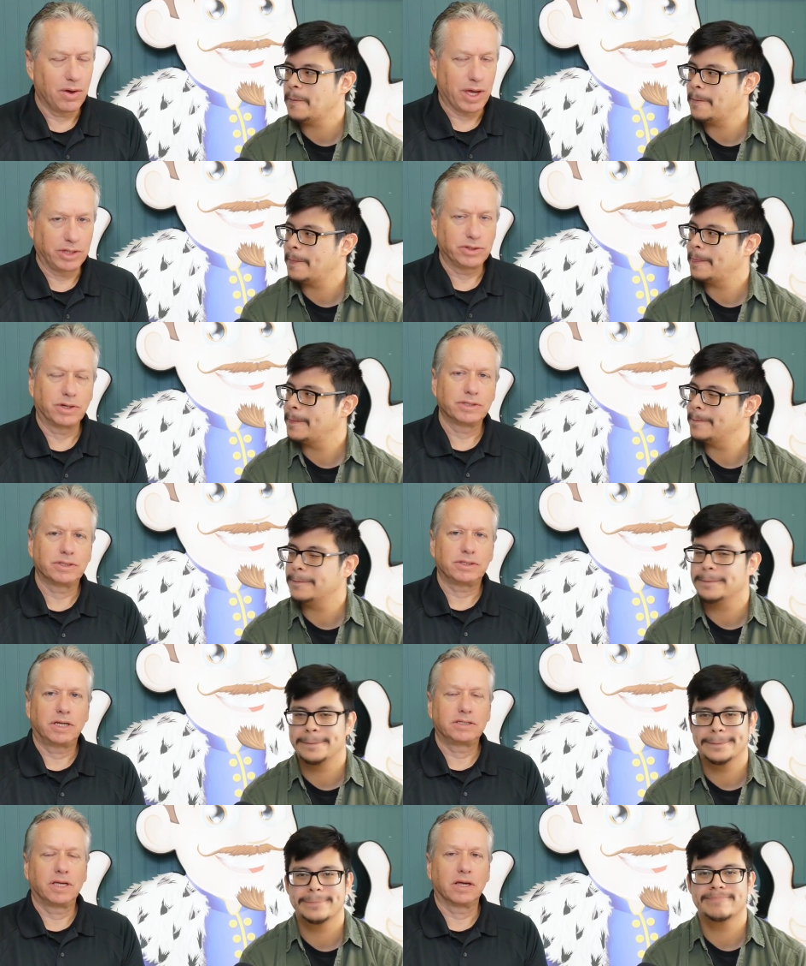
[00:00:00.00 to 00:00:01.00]
Speaker 1: okay, George,
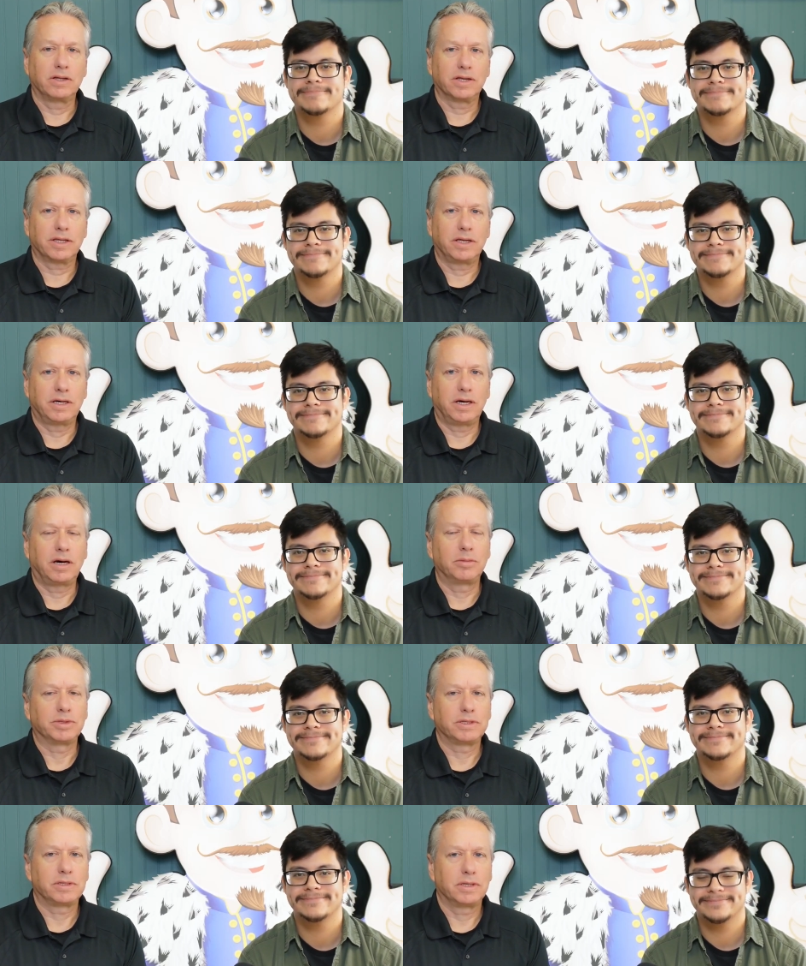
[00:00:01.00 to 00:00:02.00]
let's take a look at the
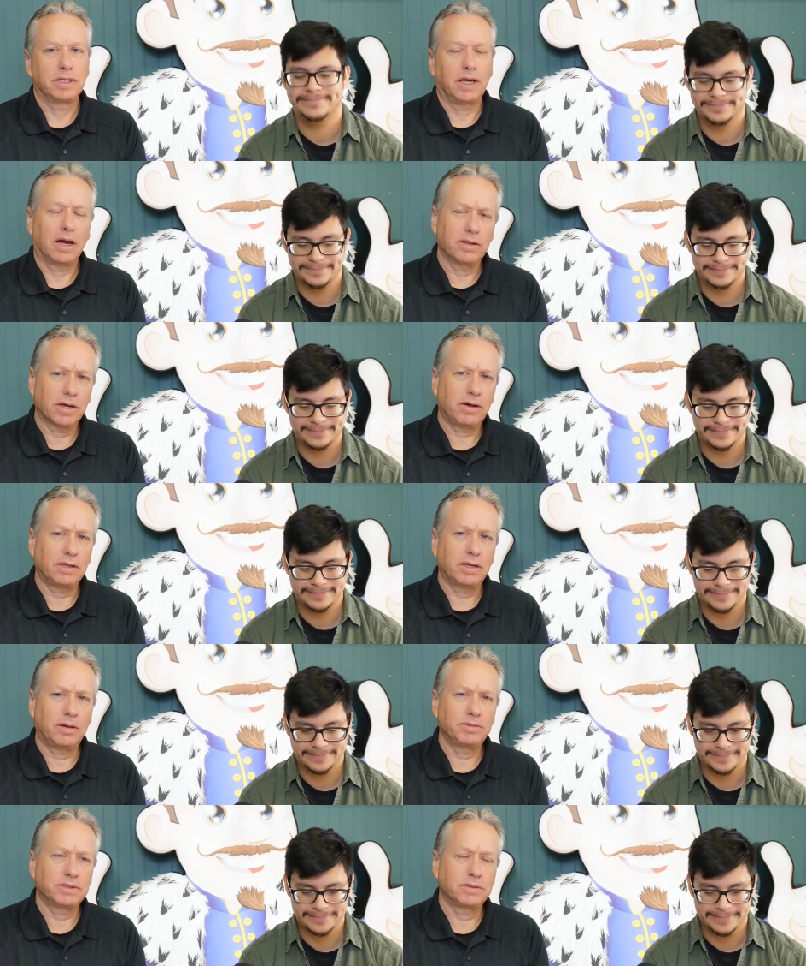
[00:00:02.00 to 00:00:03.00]
humps. Are they called
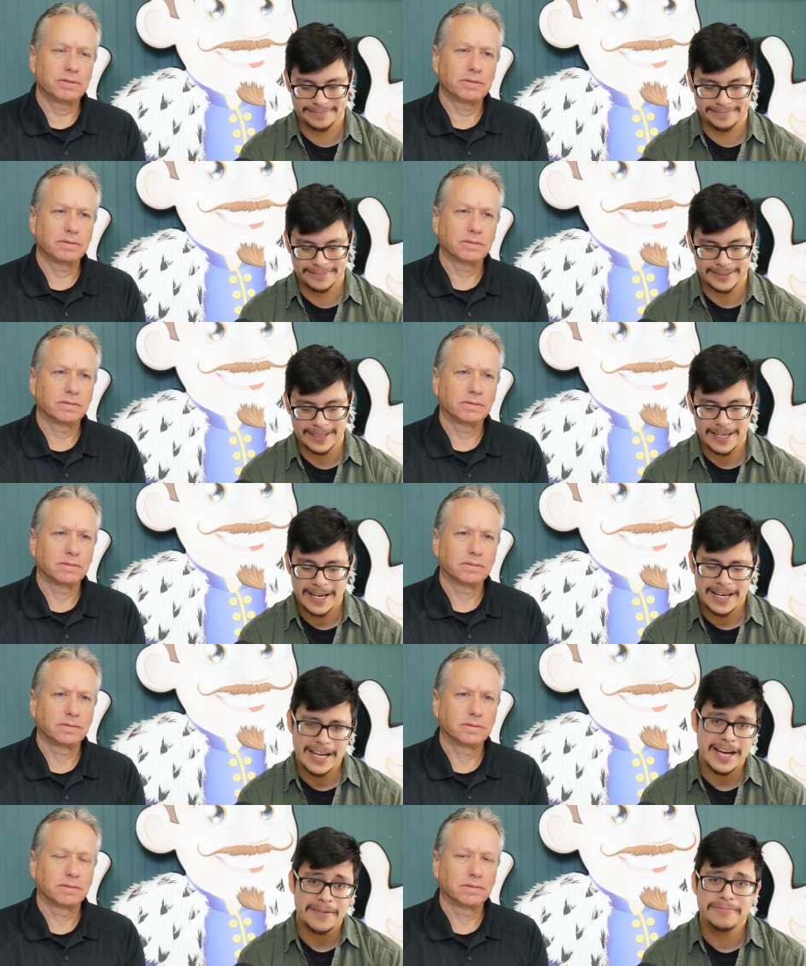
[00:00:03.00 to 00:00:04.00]
humps?
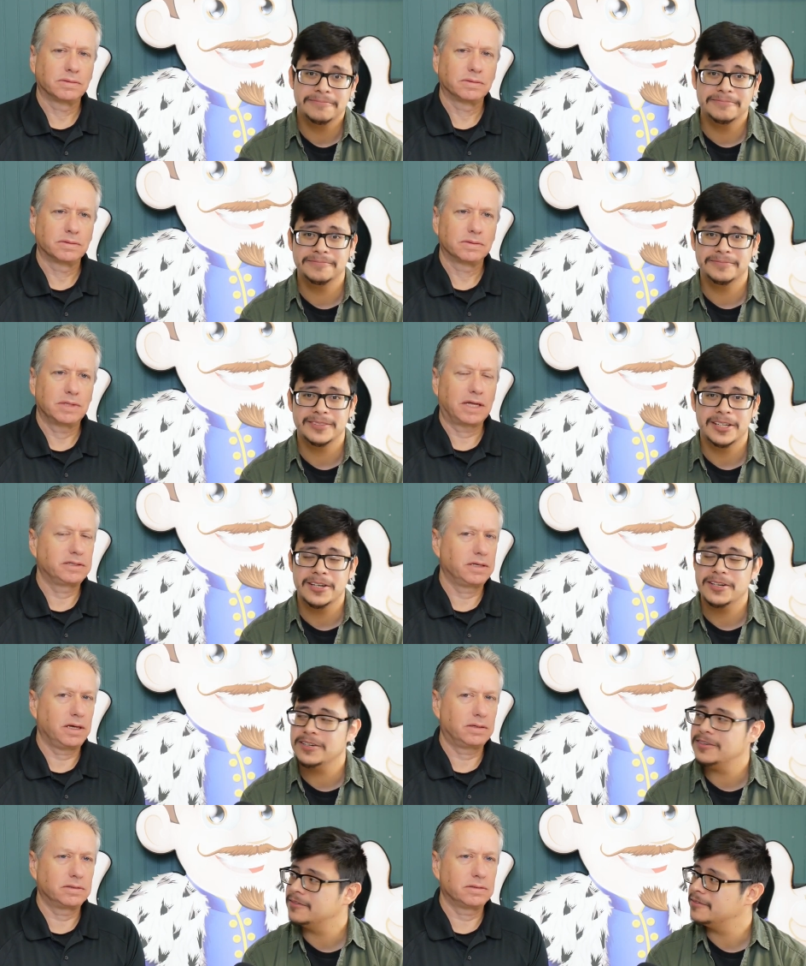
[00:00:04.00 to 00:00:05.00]
Speaker 2: Yeah. Not
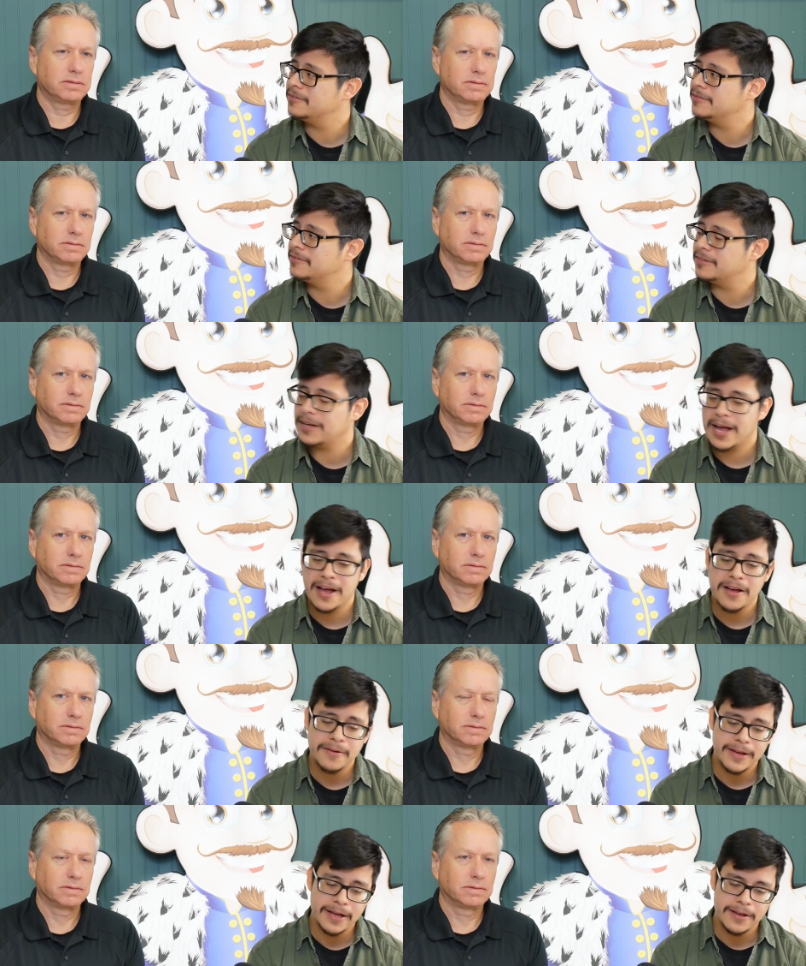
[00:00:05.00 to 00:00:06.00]
sails?
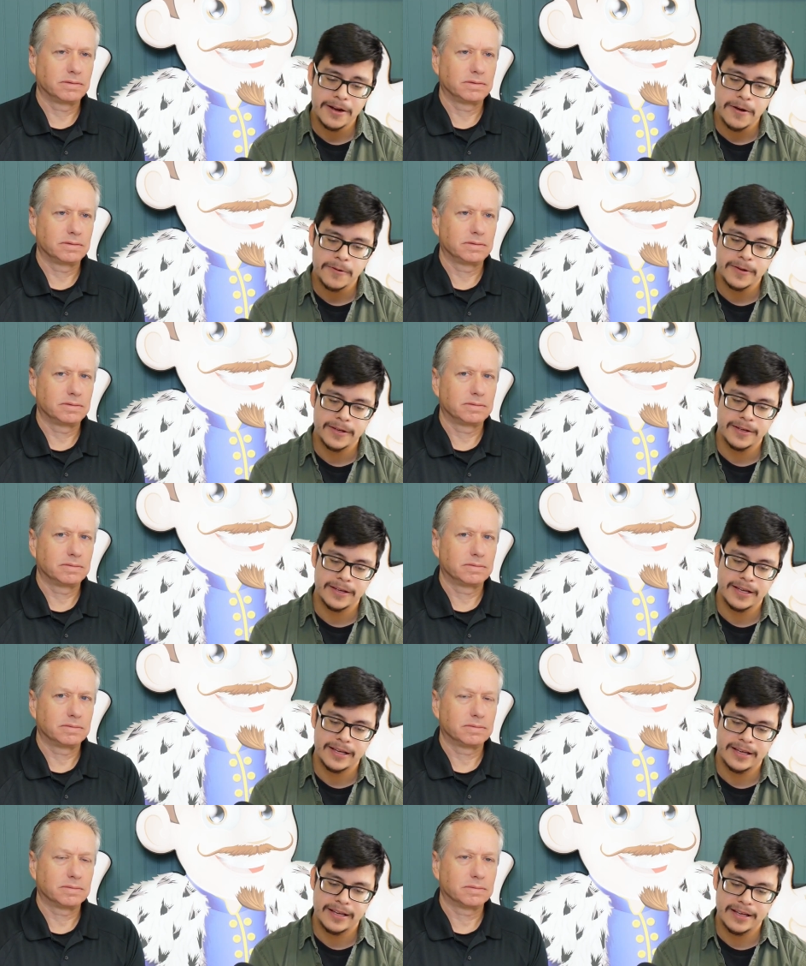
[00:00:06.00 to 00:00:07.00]
Uh, you know,
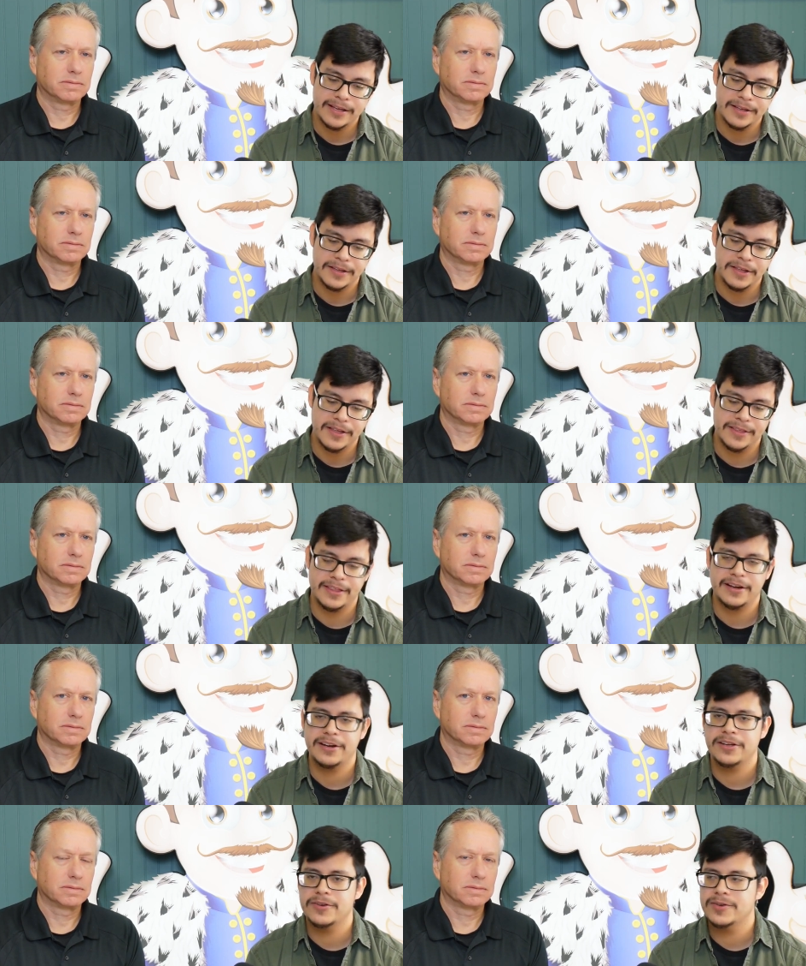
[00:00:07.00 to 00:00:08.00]

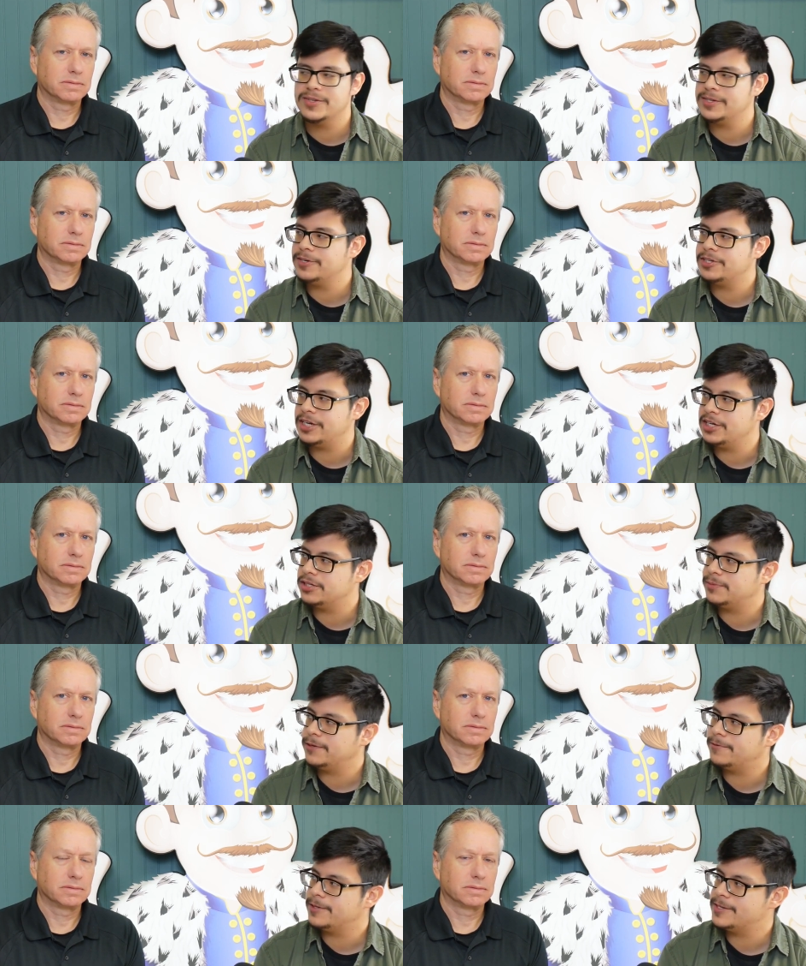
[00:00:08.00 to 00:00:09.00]
they're used
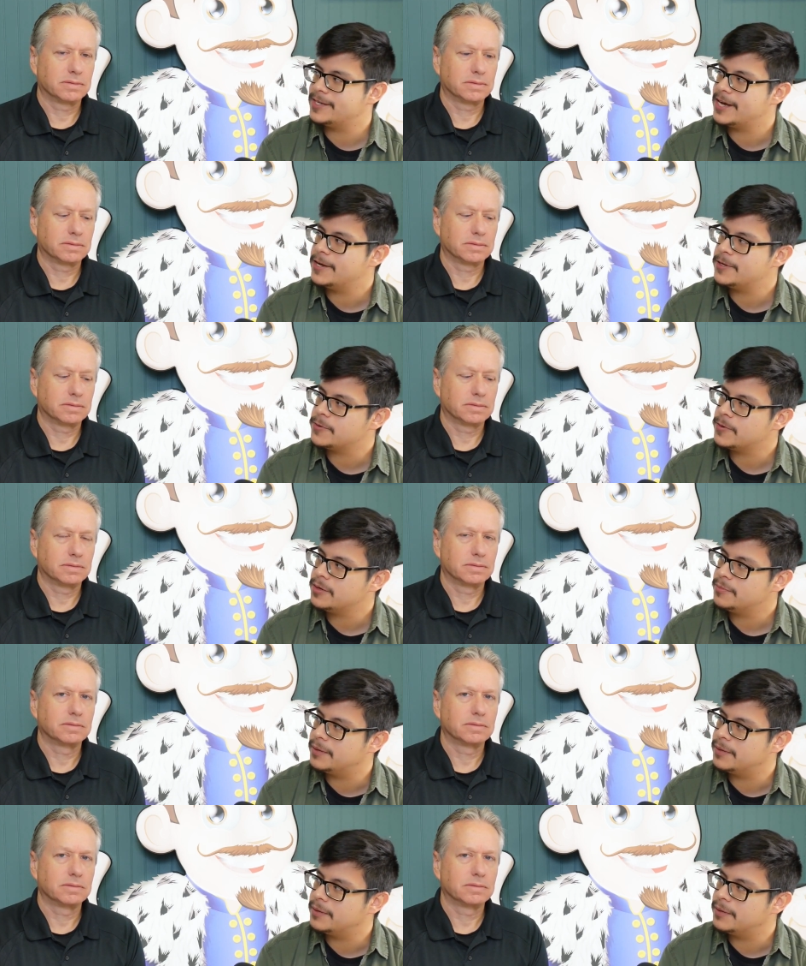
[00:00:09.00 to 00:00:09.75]
interchangeably for this dinosaur,